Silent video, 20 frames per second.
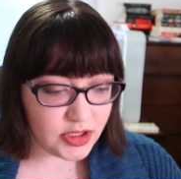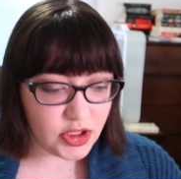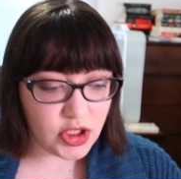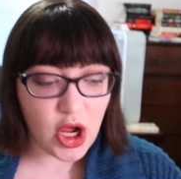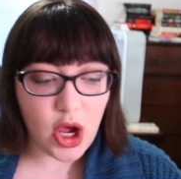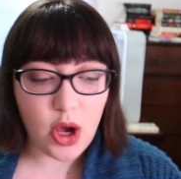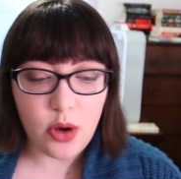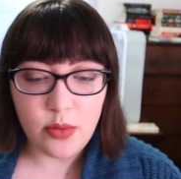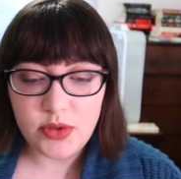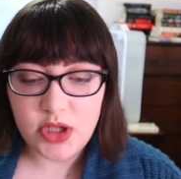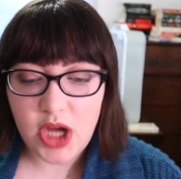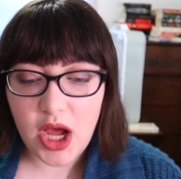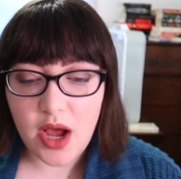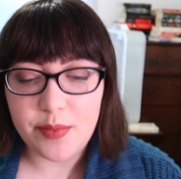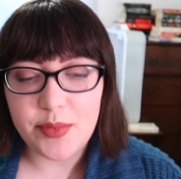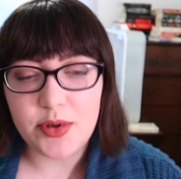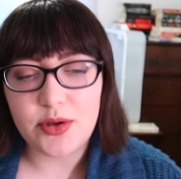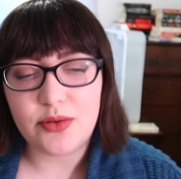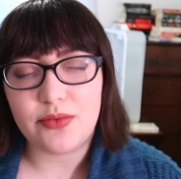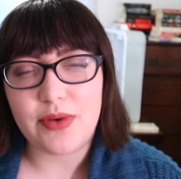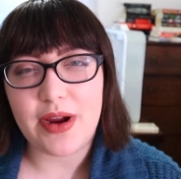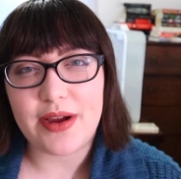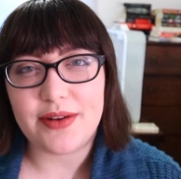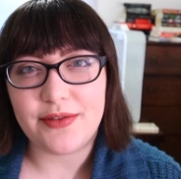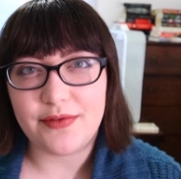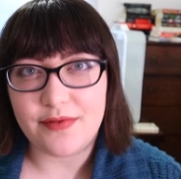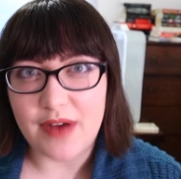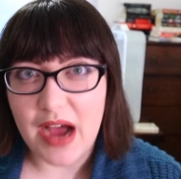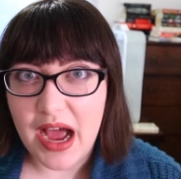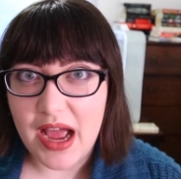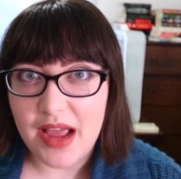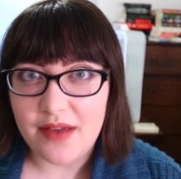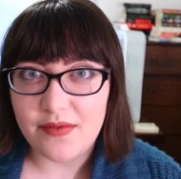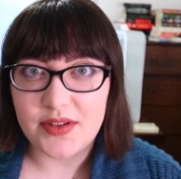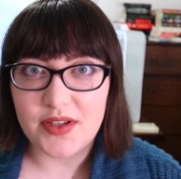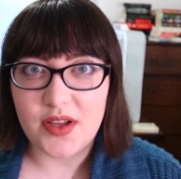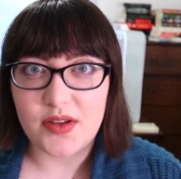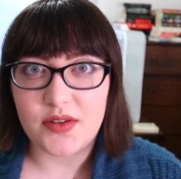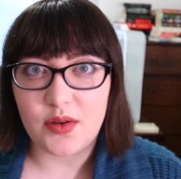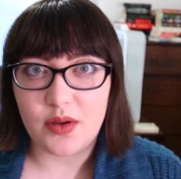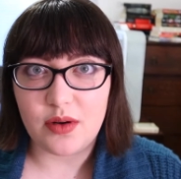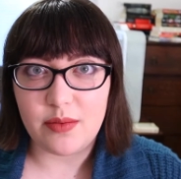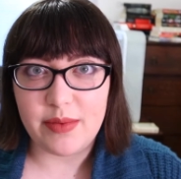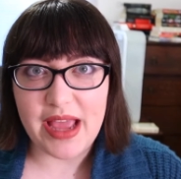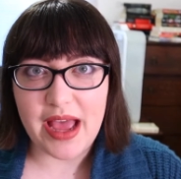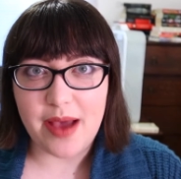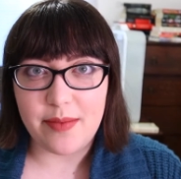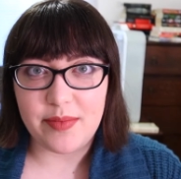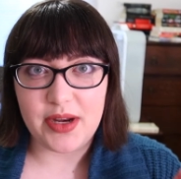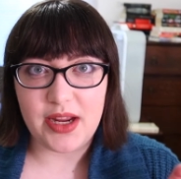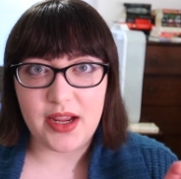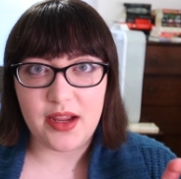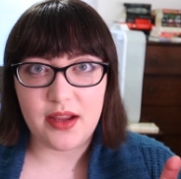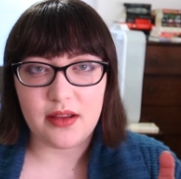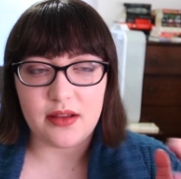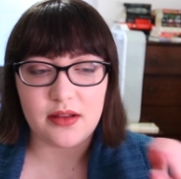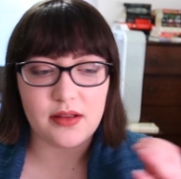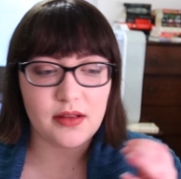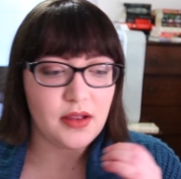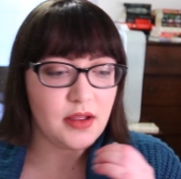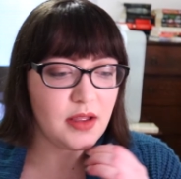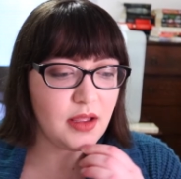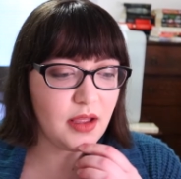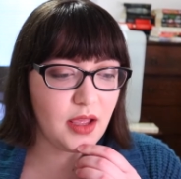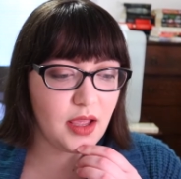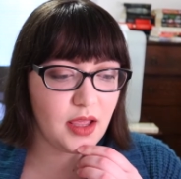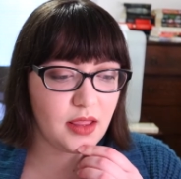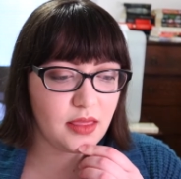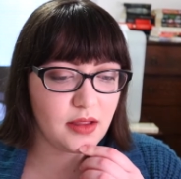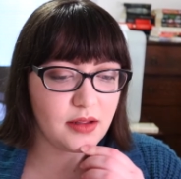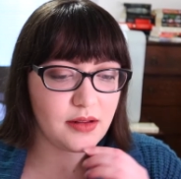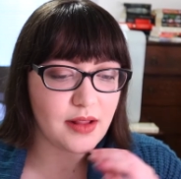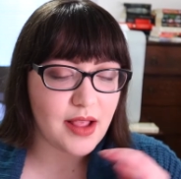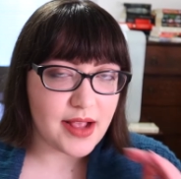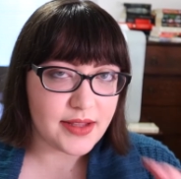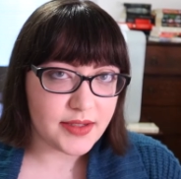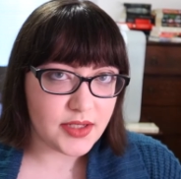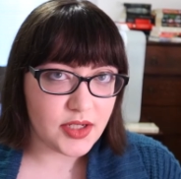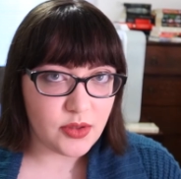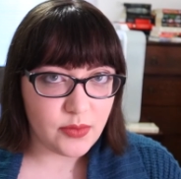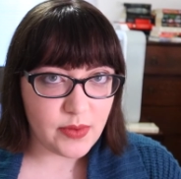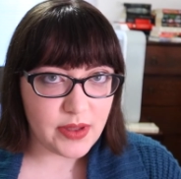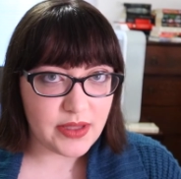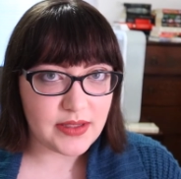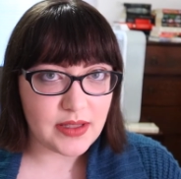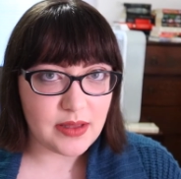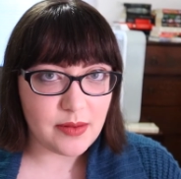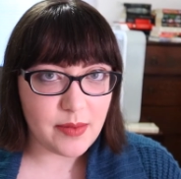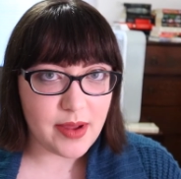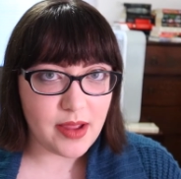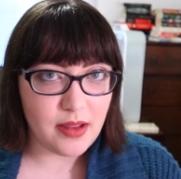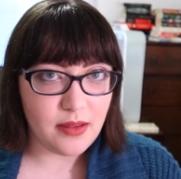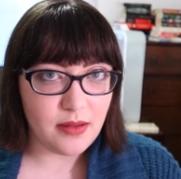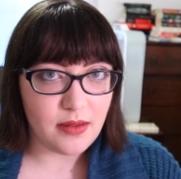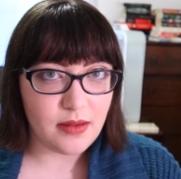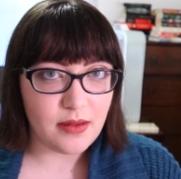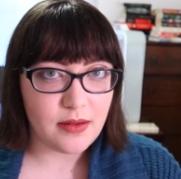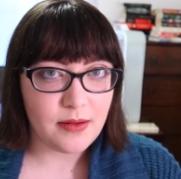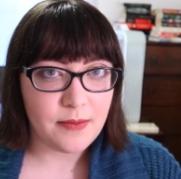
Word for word: Tome Topple Round five is also going to be happening in the last two weeks of the month,